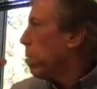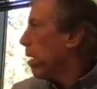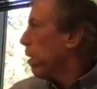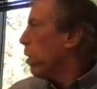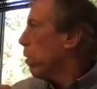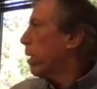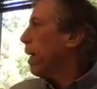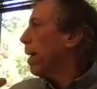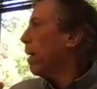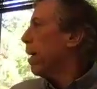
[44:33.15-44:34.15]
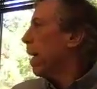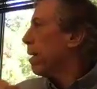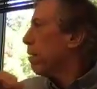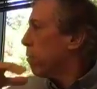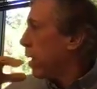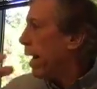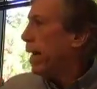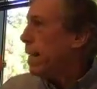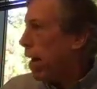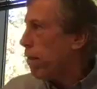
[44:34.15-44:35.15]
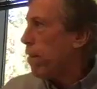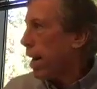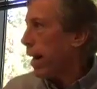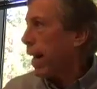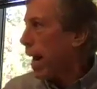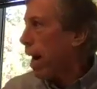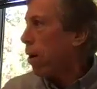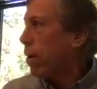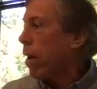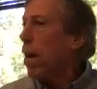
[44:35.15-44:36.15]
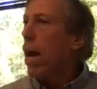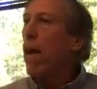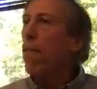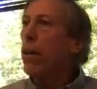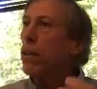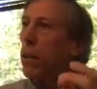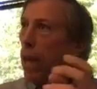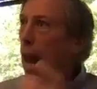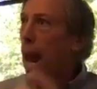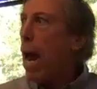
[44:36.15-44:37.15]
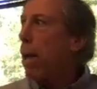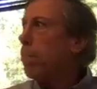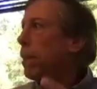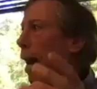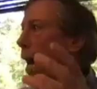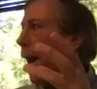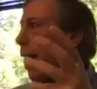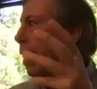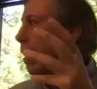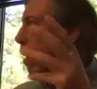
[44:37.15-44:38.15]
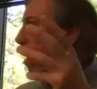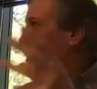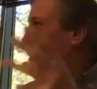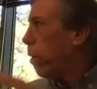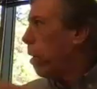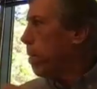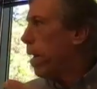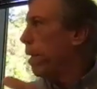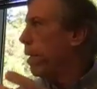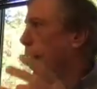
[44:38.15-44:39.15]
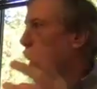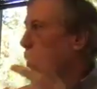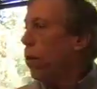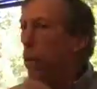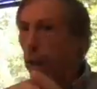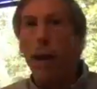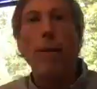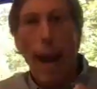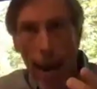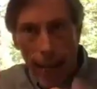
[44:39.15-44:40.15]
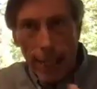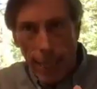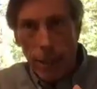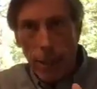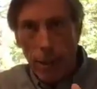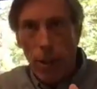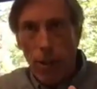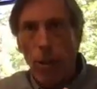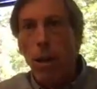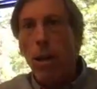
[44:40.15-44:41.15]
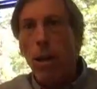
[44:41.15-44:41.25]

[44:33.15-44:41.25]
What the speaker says: but you can create a DevNet account, and there's labs and equipment that you can have access to